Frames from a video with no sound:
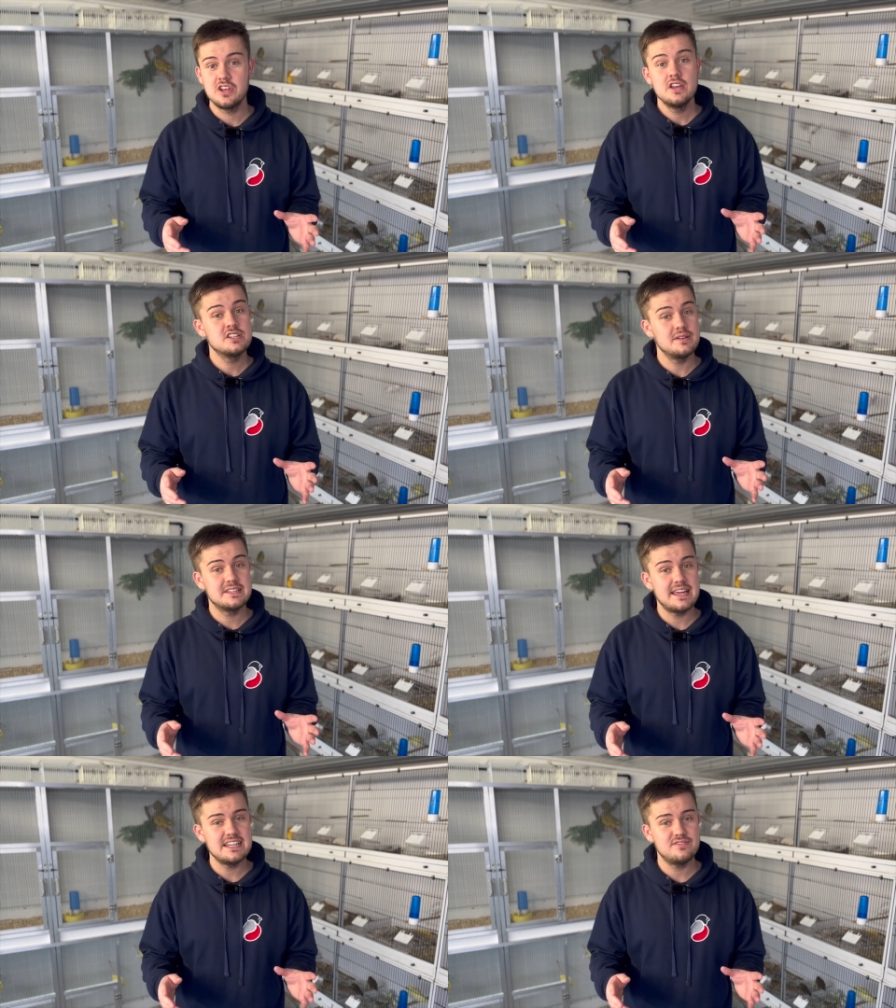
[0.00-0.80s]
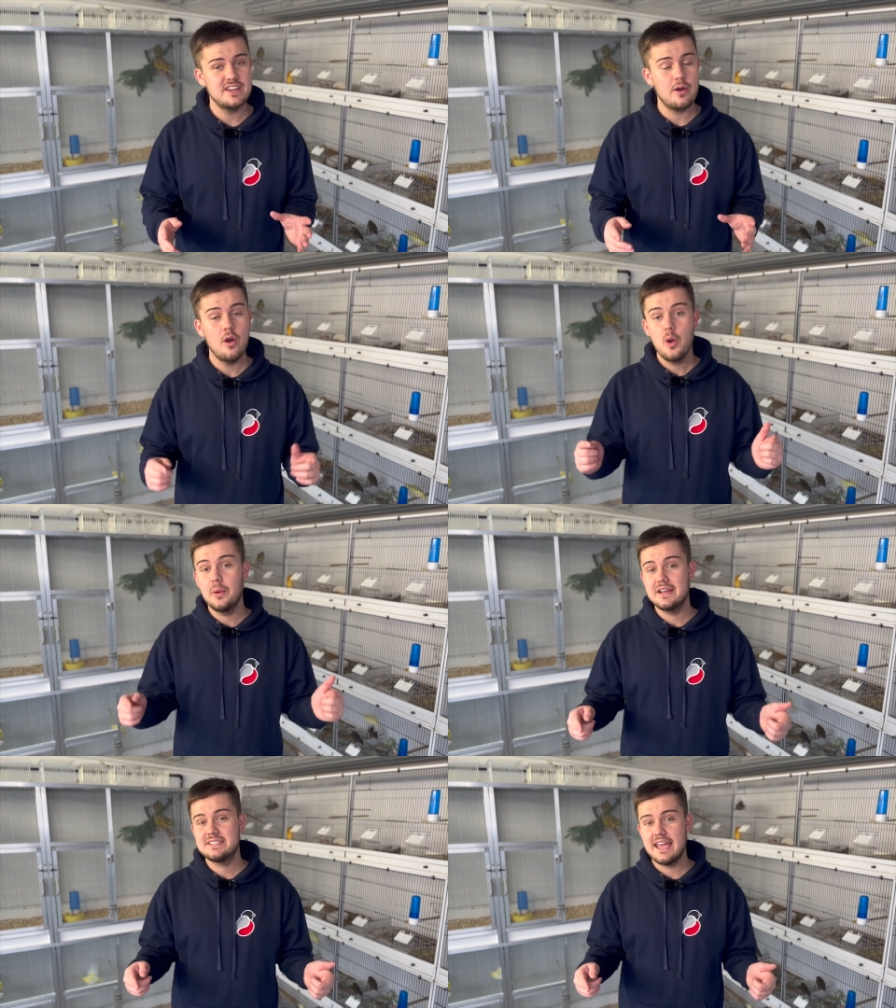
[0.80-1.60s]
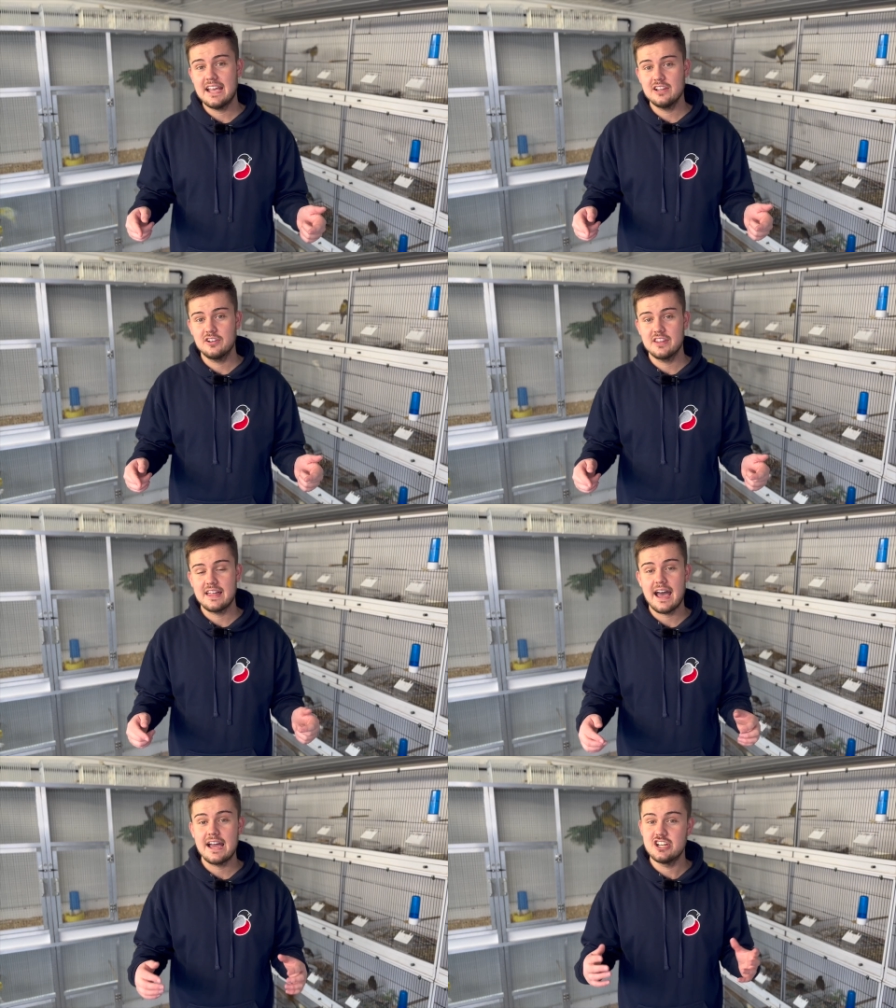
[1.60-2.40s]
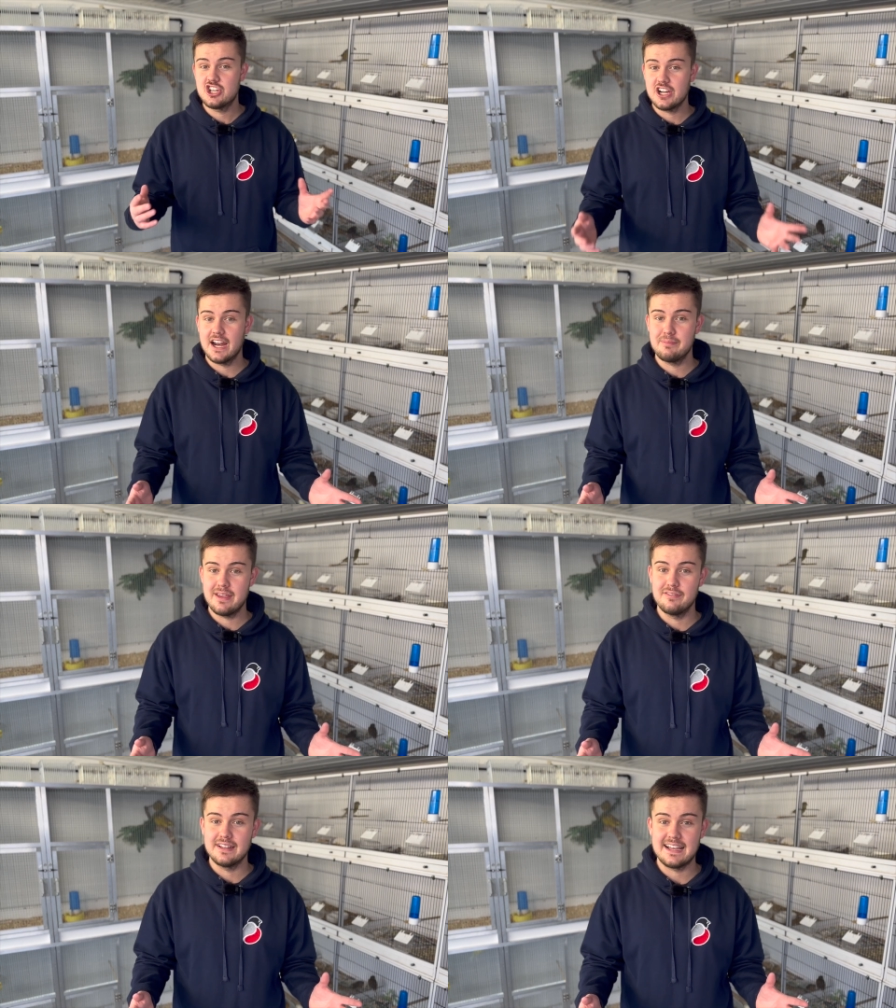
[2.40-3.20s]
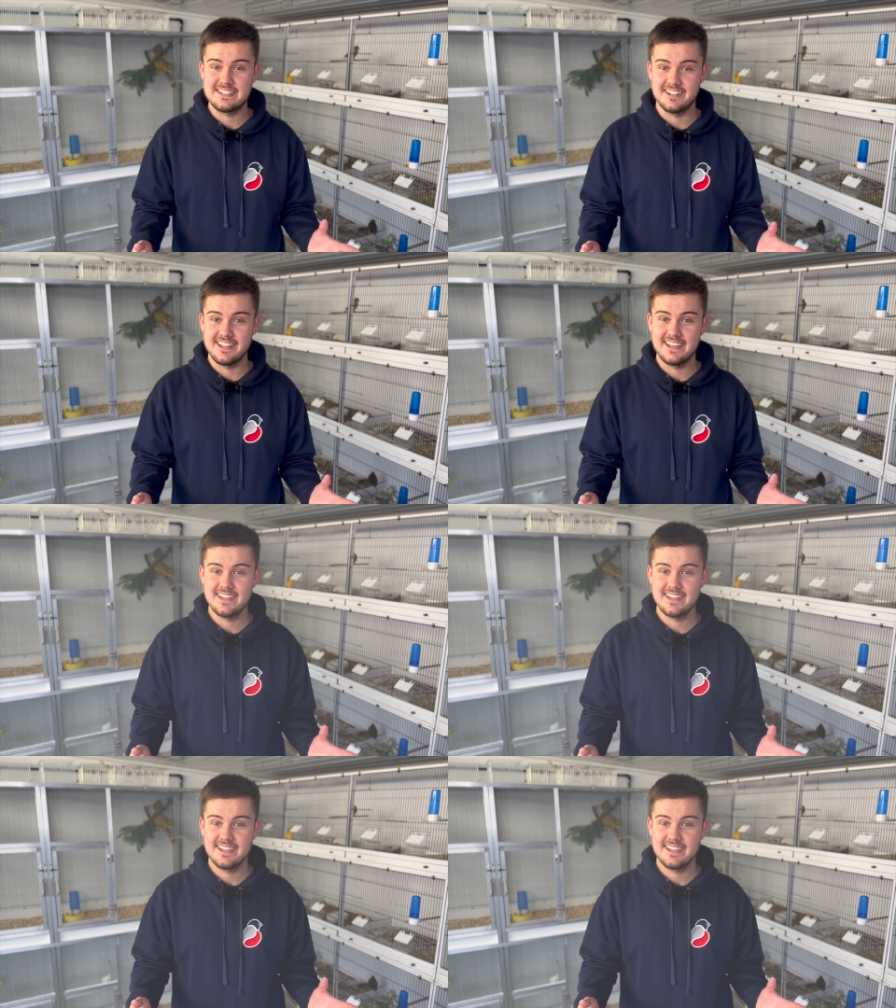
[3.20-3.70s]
So today's video we're going to take a look at that and shine a bit of light on it.